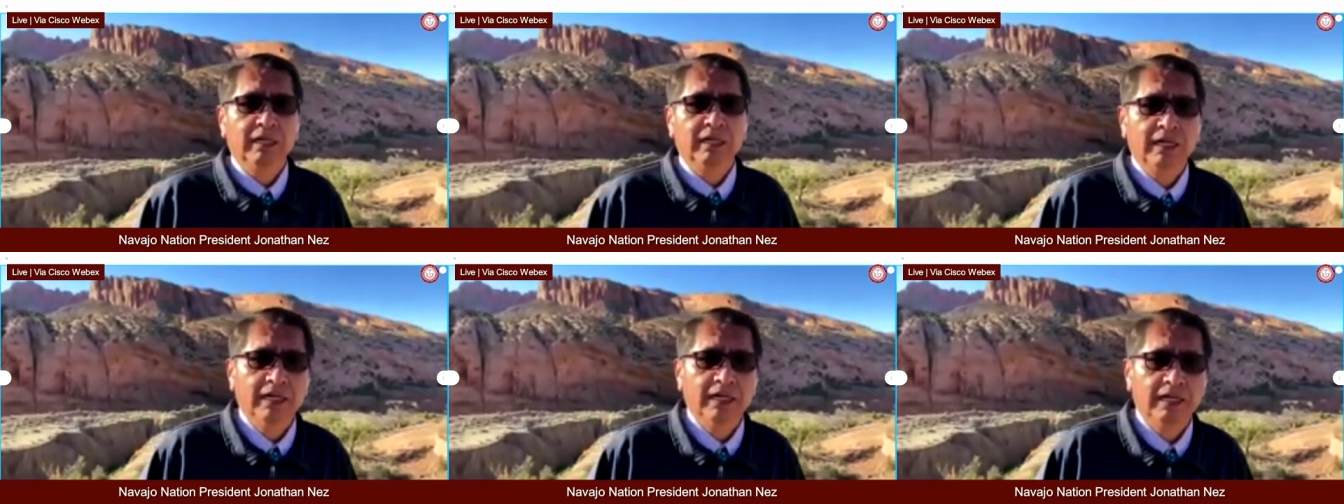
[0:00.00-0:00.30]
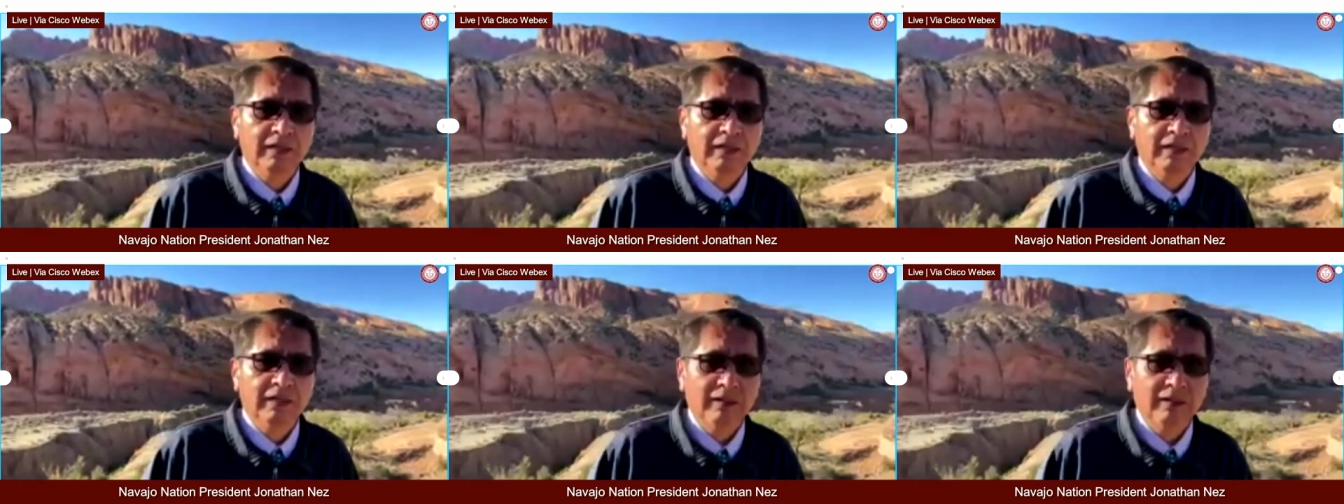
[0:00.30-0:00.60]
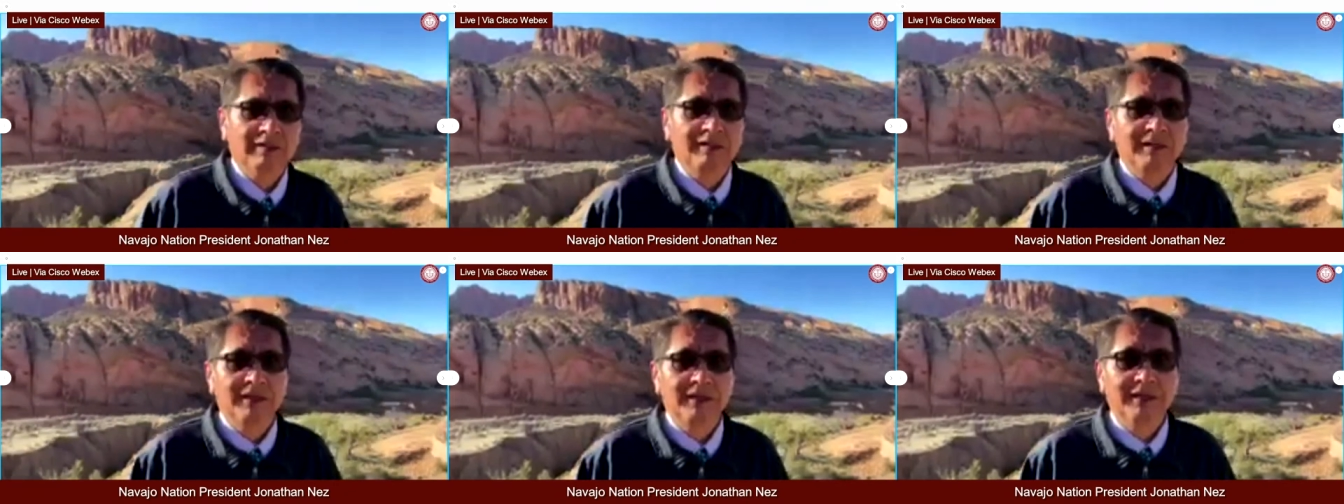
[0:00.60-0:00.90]

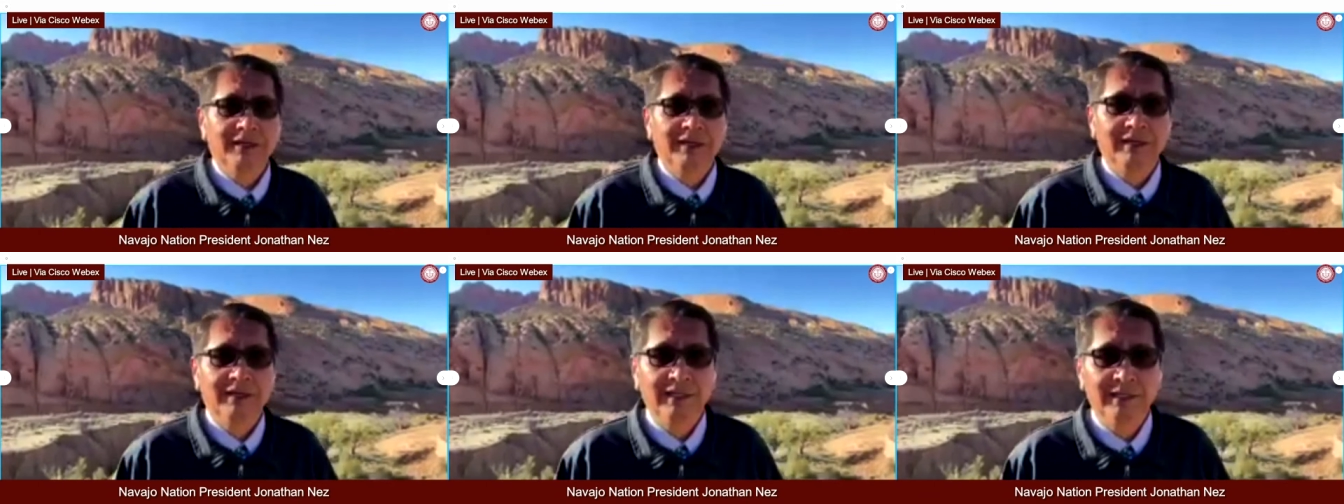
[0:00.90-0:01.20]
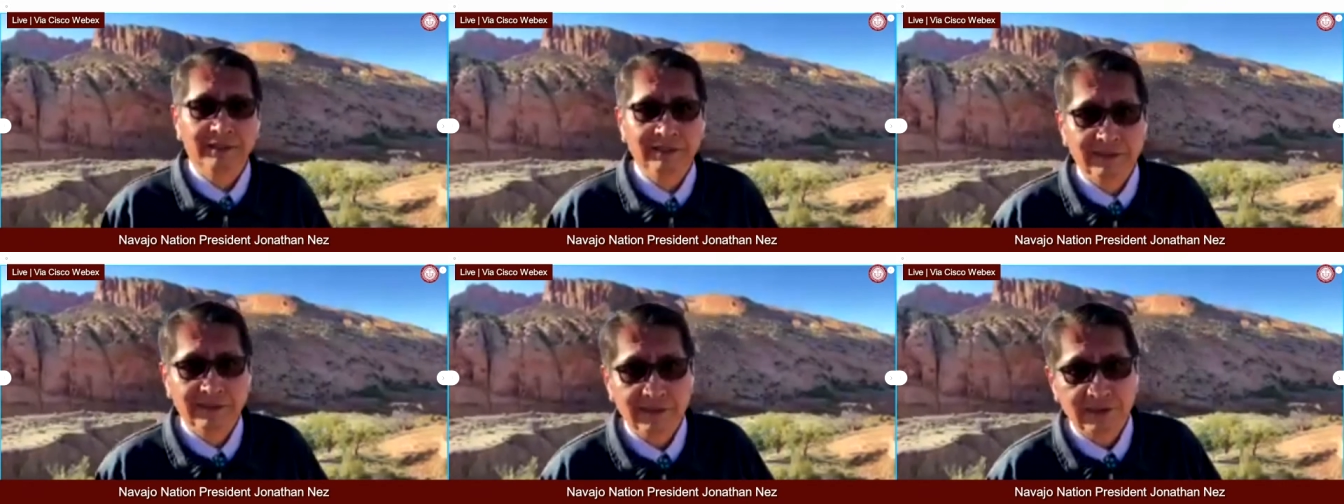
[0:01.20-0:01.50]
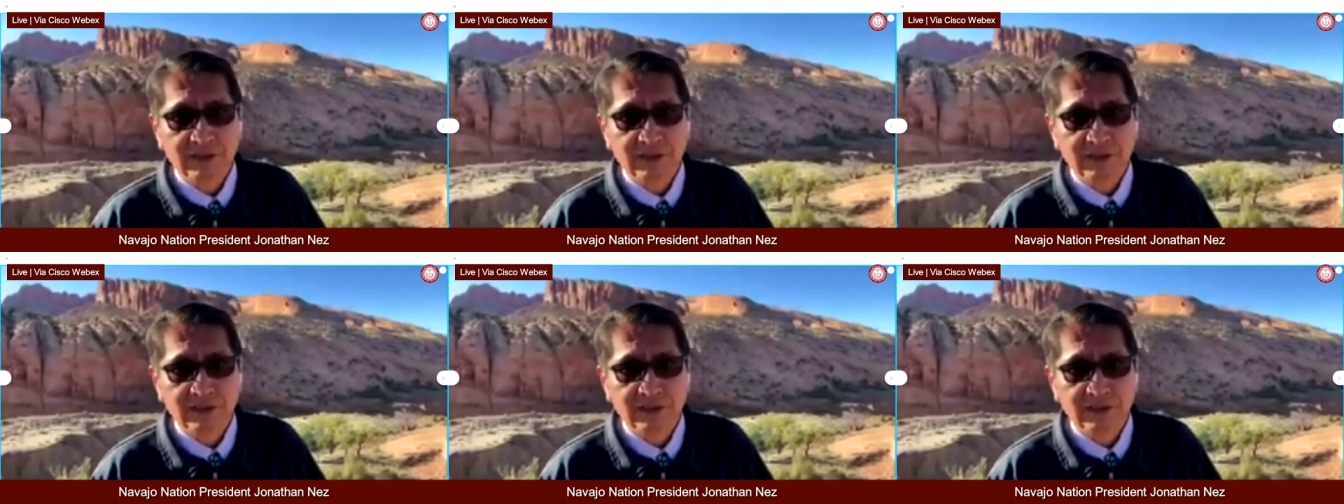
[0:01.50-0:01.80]

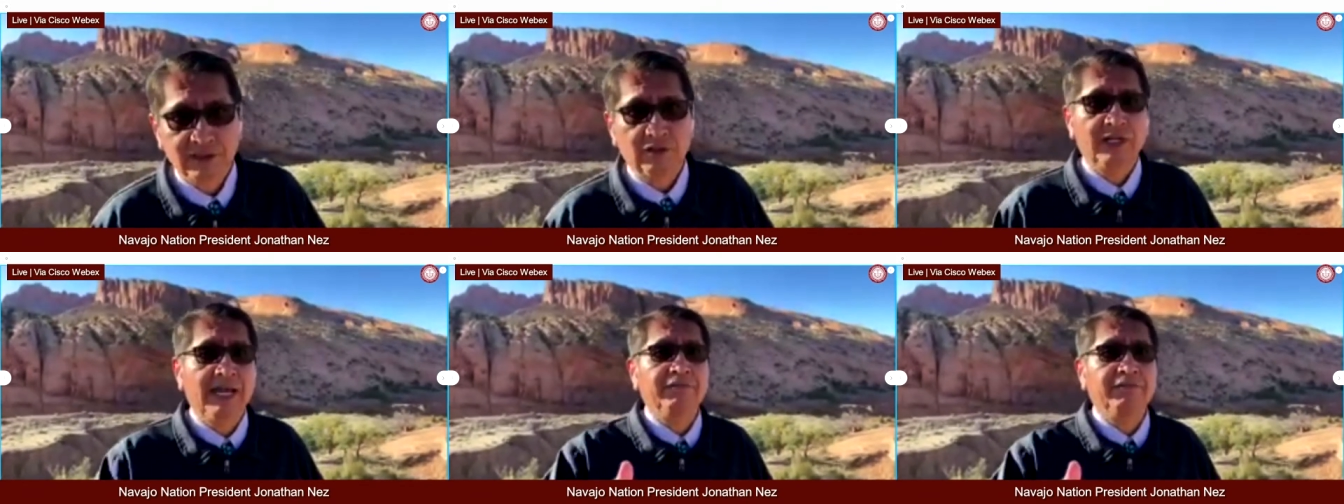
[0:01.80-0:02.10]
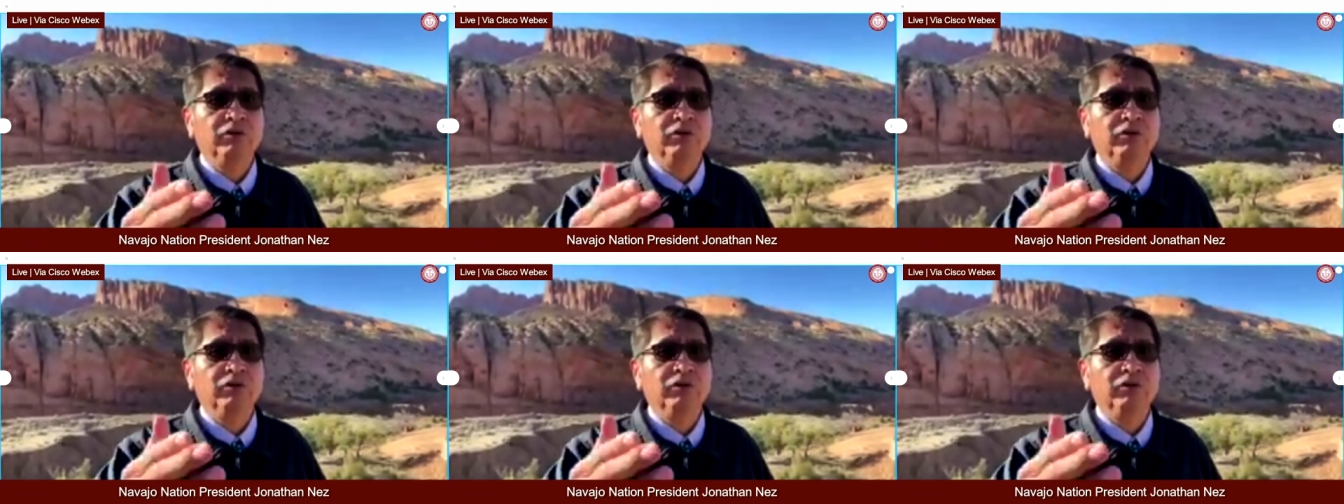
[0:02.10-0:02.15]
and, you know,